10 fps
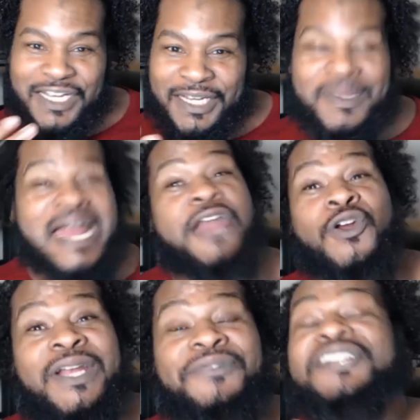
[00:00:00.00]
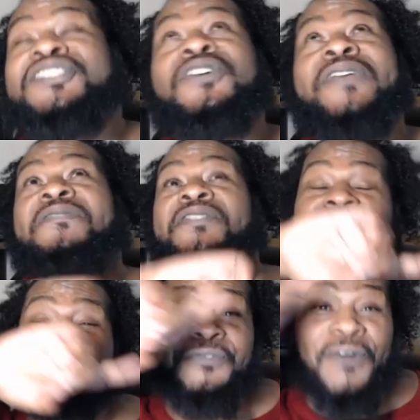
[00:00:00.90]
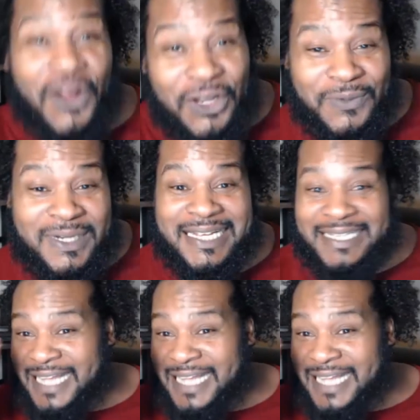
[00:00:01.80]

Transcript: telling me I don't even deserve even followers.